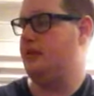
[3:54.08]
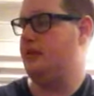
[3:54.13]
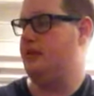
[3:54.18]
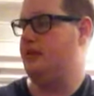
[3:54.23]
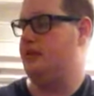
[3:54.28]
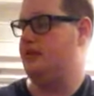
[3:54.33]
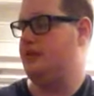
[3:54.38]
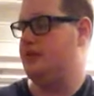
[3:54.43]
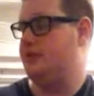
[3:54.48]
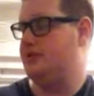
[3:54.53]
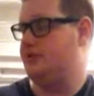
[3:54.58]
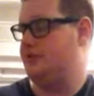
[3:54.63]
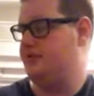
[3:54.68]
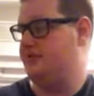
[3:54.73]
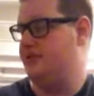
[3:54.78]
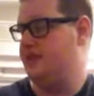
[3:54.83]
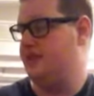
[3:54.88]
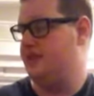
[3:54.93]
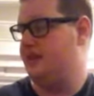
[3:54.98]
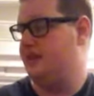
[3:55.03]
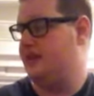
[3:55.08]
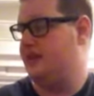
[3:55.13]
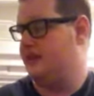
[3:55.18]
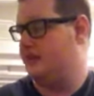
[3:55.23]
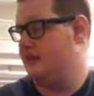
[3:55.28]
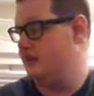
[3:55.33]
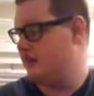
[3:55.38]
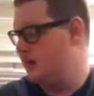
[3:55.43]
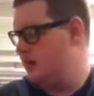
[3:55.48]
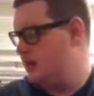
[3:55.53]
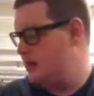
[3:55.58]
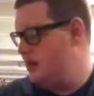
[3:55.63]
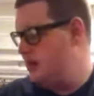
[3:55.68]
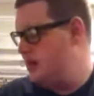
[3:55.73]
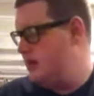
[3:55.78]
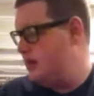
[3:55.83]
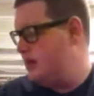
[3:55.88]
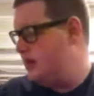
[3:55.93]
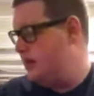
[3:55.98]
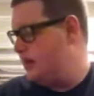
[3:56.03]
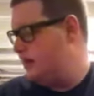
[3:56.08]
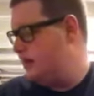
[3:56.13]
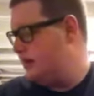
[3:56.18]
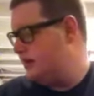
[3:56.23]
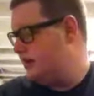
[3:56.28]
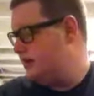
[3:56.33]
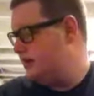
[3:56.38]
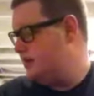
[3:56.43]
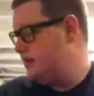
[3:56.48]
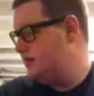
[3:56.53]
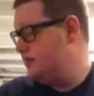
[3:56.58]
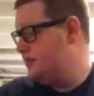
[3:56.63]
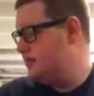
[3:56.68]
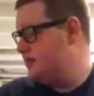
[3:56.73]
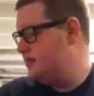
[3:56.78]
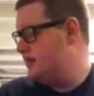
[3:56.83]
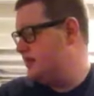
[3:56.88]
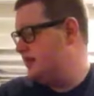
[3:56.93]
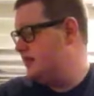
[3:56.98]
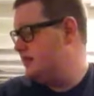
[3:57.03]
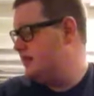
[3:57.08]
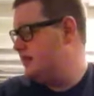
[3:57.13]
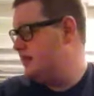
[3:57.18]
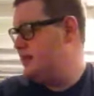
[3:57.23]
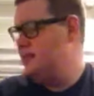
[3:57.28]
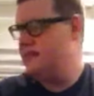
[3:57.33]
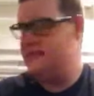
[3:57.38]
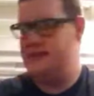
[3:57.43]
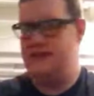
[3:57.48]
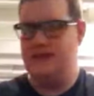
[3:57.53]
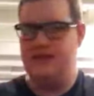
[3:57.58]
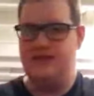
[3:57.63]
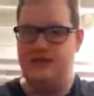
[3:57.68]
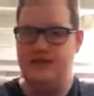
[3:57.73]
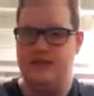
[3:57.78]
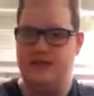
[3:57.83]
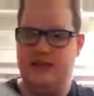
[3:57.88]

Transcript: have to watch it to find out. Next up is the 1997